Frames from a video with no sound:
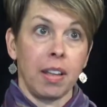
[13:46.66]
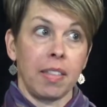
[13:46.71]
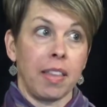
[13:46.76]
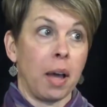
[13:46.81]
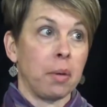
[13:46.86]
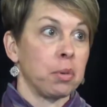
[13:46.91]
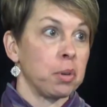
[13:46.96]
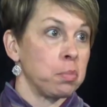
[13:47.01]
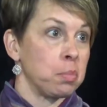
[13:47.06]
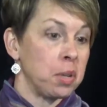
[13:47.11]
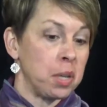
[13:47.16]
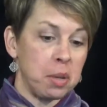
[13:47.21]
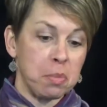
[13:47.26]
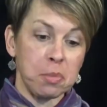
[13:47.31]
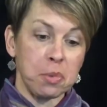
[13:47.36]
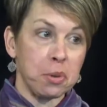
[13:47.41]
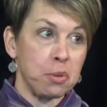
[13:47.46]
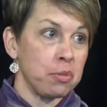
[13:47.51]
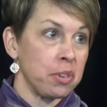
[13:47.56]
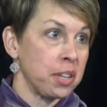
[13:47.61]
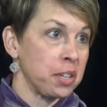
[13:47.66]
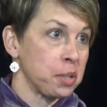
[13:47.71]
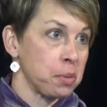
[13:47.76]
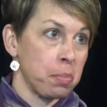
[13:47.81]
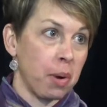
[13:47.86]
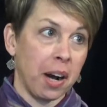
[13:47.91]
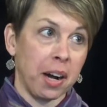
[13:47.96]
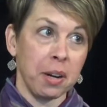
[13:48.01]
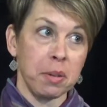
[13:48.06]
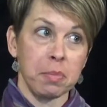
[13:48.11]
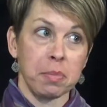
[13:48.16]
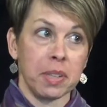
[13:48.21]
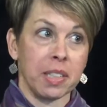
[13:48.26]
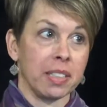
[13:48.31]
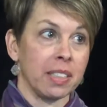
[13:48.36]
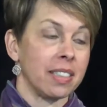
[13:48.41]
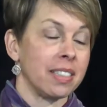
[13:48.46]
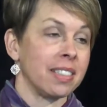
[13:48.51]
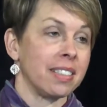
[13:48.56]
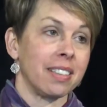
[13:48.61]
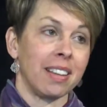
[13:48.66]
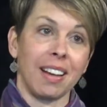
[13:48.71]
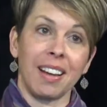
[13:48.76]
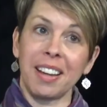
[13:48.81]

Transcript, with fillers: That would mean moving departments.